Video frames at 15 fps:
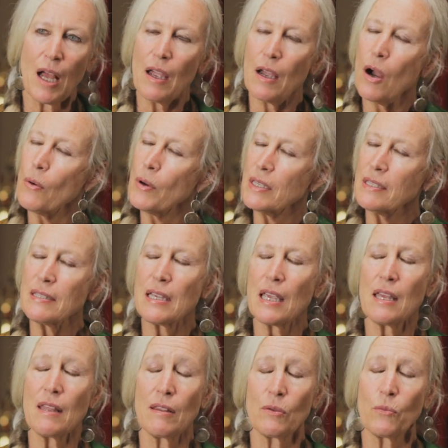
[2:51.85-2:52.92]
I always
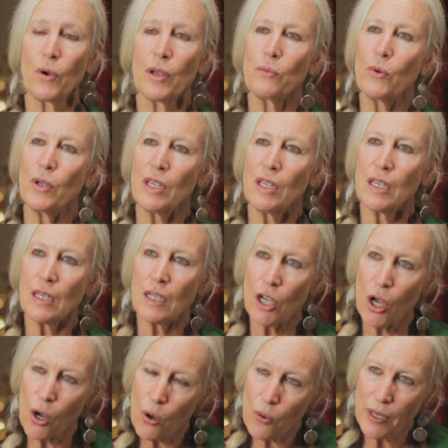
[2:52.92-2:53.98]
say that when we
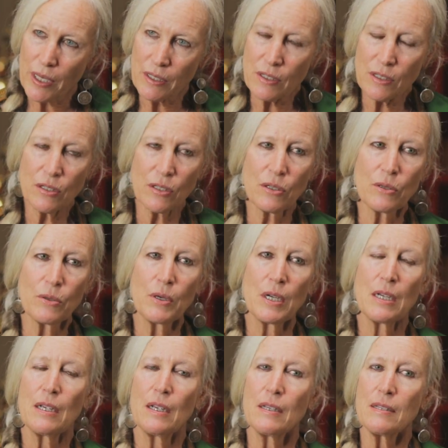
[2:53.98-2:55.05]
go into
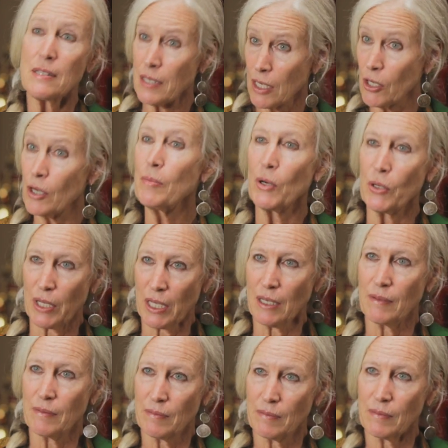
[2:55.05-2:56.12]
ceremony,